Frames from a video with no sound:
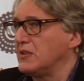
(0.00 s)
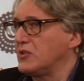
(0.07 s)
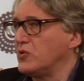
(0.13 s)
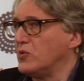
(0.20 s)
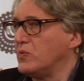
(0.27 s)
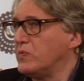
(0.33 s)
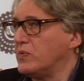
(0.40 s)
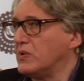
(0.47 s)

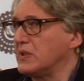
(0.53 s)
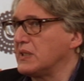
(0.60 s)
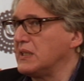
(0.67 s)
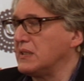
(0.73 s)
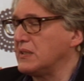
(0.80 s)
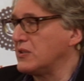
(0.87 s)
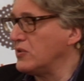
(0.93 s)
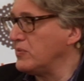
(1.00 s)
toward
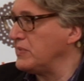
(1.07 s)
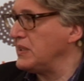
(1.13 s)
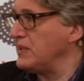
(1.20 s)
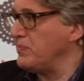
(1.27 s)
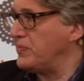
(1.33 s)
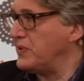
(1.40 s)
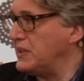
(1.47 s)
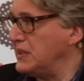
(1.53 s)
the Roman
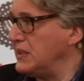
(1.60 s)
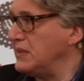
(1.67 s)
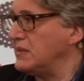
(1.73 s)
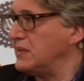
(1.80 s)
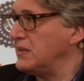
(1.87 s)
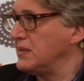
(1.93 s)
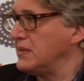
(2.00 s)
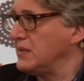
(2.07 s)
Empire.
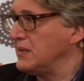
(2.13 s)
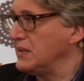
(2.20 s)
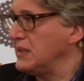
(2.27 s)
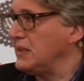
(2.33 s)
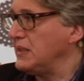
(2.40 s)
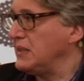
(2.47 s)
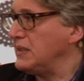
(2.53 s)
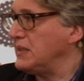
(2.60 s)

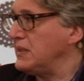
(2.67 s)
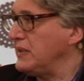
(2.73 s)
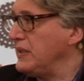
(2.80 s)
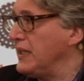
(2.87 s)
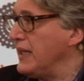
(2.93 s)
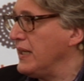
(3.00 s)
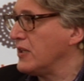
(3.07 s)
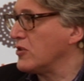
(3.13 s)
Yeah,
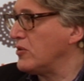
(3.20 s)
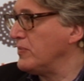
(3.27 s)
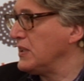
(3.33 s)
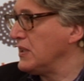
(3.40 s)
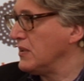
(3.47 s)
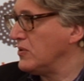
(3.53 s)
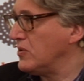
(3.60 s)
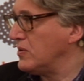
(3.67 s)
Roman
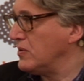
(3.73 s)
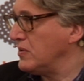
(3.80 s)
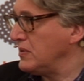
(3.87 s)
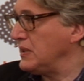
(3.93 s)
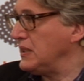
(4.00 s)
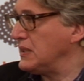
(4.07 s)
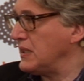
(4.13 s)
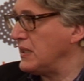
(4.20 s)

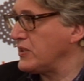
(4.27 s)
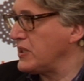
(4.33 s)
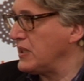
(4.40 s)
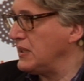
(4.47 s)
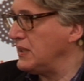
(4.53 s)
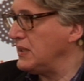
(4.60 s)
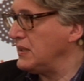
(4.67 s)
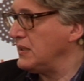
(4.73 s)
law is
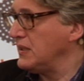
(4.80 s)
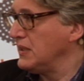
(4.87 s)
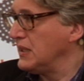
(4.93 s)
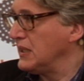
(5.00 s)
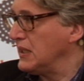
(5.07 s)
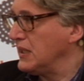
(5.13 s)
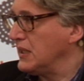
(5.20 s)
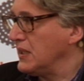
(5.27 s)
actually
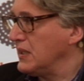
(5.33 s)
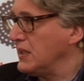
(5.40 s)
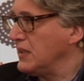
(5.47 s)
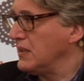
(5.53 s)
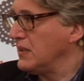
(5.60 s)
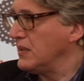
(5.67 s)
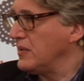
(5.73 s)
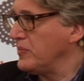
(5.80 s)

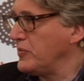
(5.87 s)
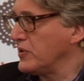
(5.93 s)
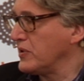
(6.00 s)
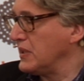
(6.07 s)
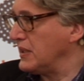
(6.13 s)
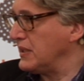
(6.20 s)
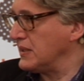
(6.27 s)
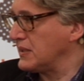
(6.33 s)

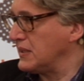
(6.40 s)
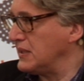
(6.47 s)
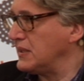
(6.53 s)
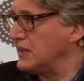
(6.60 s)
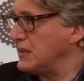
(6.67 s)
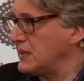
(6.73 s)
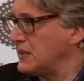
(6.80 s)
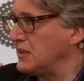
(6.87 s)
bürgerliches
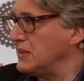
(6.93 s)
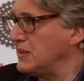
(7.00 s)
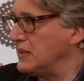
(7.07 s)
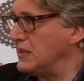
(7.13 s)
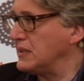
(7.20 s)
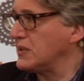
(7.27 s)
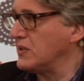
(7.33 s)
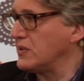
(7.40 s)
Gesetz. You
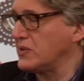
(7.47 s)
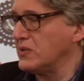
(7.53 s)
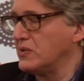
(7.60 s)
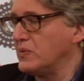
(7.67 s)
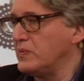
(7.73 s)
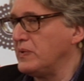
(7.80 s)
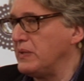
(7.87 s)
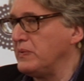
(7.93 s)
know?
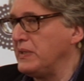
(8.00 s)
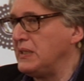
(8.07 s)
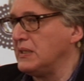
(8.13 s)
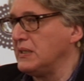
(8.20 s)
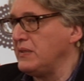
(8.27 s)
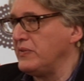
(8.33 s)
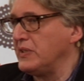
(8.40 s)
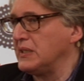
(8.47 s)
So we were
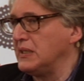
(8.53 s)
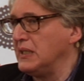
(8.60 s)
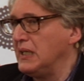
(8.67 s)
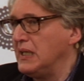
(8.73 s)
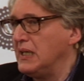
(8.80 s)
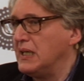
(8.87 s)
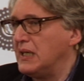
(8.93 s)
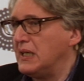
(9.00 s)
living
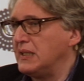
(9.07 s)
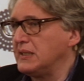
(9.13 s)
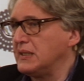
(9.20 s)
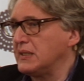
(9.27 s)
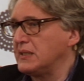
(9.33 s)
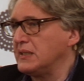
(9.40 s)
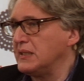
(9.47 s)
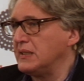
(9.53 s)

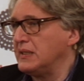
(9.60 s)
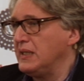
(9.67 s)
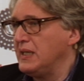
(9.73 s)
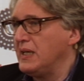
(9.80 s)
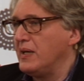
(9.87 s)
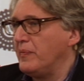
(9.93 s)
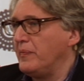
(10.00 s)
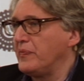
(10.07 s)
under the
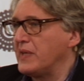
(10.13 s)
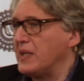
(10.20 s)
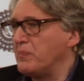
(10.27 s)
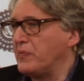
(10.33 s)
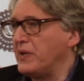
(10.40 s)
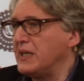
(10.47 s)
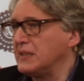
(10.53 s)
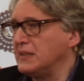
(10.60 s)

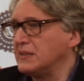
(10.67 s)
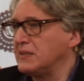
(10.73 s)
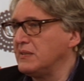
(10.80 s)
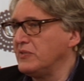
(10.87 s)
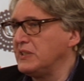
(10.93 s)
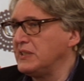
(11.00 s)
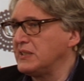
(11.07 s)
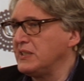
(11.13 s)
pagan
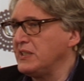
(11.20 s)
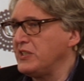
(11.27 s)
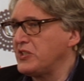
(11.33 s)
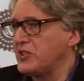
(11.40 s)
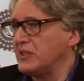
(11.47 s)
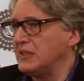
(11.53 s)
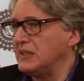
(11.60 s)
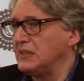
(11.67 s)

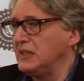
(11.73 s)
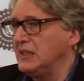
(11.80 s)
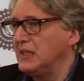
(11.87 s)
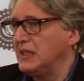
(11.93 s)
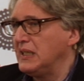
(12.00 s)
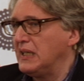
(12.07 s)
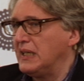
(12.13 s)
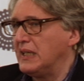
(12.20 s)
civilization,
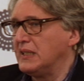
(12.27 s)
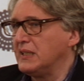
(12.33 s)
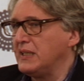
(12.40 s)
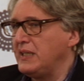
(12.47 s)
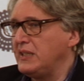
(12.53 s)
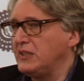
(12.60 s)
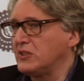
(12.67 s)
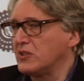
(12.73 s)

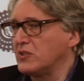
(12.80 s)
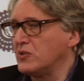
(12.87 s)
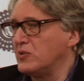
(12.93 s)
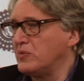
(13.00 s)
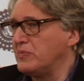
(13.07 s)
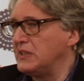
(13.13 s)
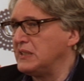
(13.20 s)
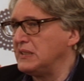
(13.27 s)
late
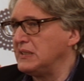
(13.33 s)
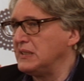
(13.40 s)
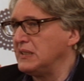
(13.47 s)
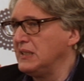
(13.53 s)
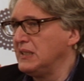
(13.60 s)
Roman